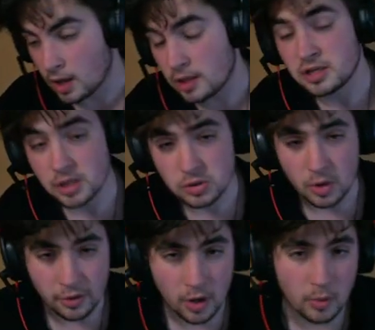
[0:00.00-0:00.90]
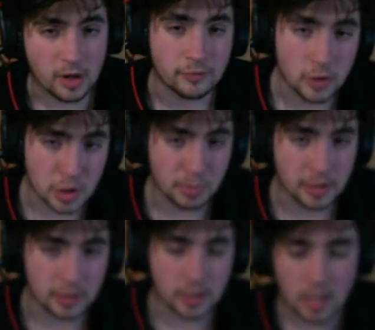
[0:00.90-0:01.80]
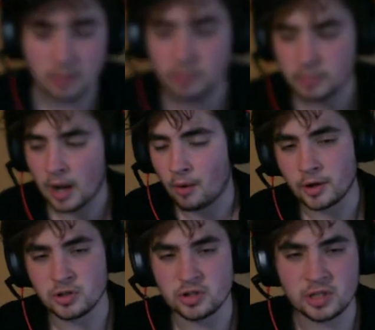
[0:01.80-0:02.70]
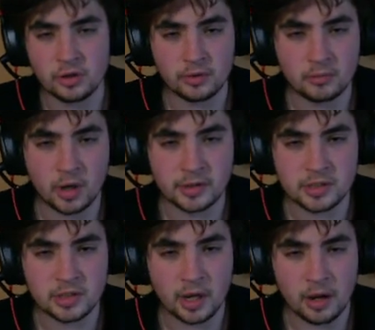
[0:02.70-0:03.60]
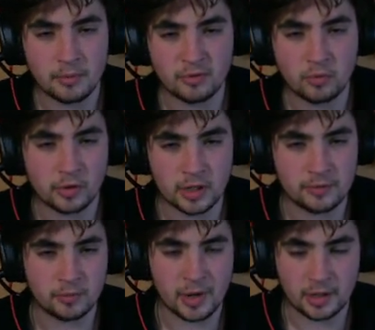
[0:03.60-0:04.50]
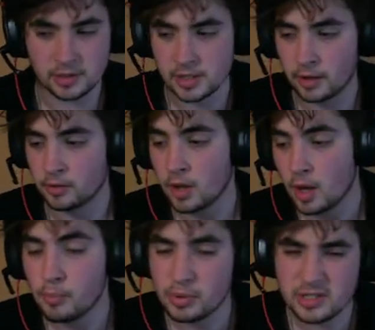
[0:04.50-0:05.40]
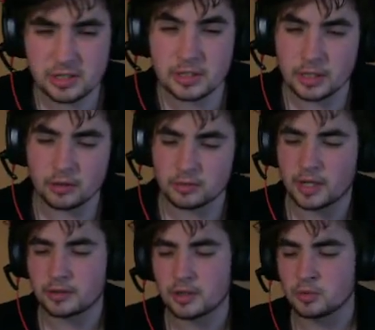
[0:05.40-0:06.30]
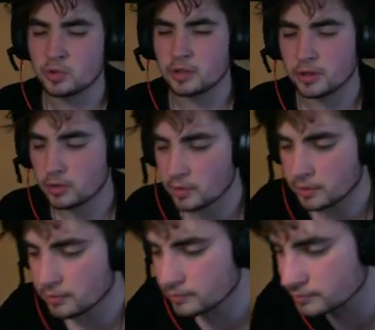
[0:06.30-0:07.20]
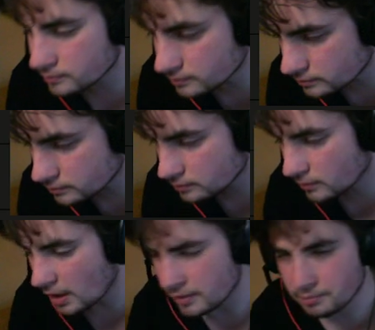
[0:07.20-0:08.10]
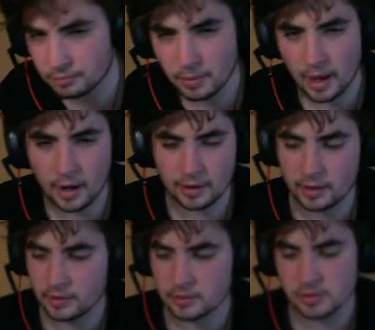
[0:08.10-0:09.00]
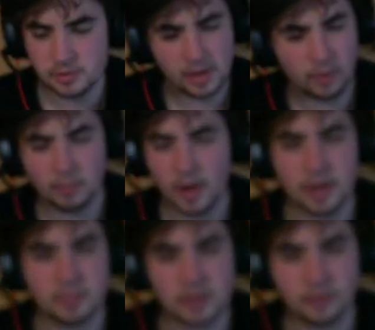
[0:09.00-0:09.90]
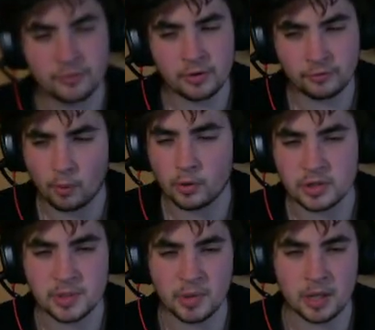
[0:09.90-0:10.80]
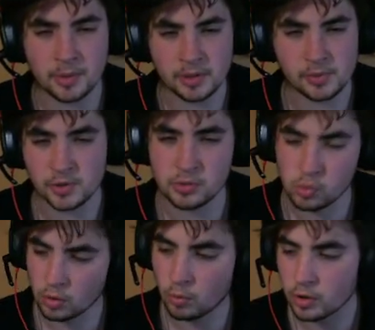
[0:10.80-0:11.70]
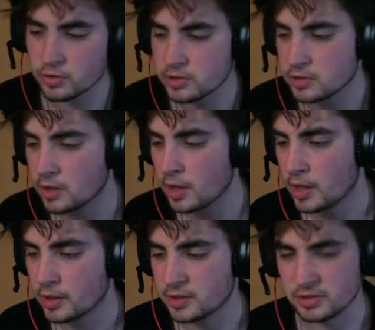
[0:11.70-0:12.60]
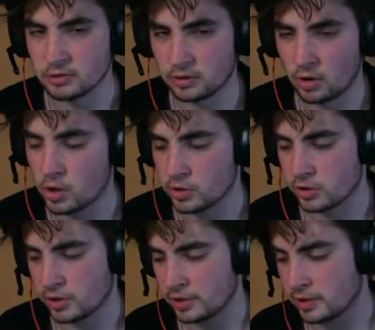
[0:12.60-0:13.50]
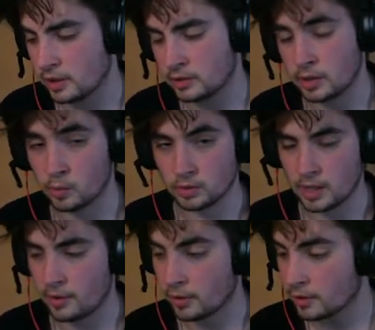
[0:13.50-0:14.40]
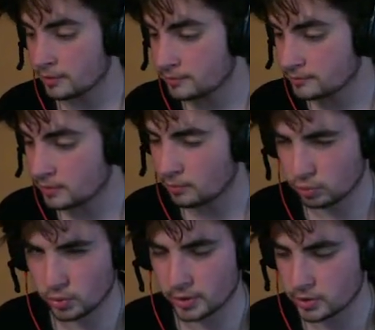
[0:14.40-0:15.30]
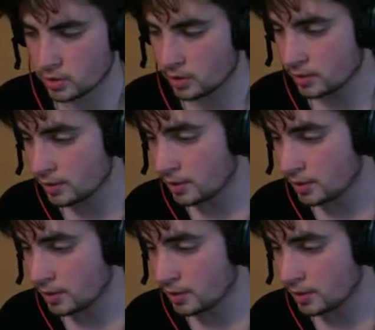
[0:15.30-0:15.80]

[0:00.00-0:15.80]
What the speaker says: At least that's what I thought when I first played the game. Now I just kill them on sight before they even make a sound. But still, like, they're really annoying and bad, and they remind me of the forest babies, which were worse because they're harder to hit and they were louder. I'm pretty sure.